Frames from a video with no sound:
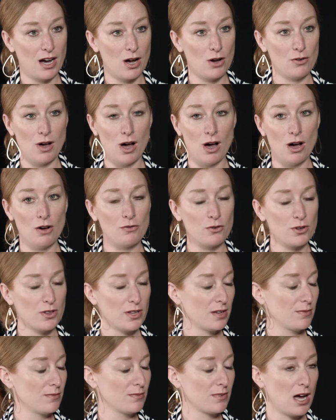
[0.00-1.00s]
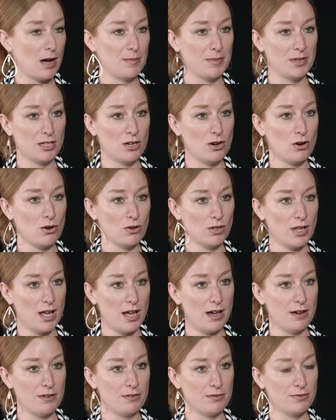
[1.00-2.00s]
all for the common goal
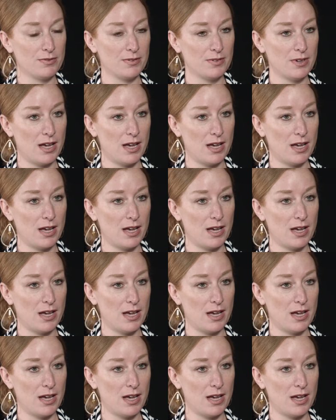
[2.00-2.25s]
of